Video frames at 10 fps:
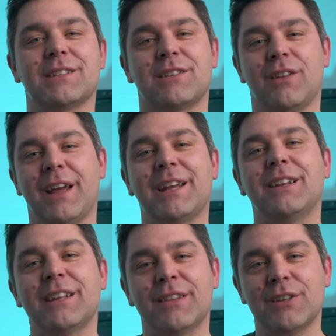it's
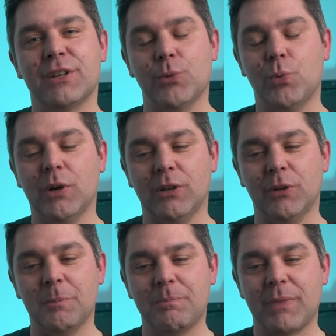likely that you
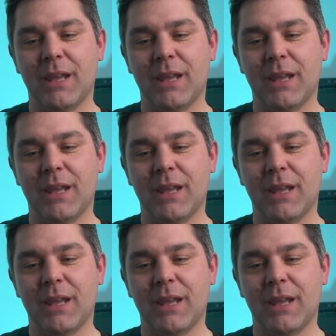will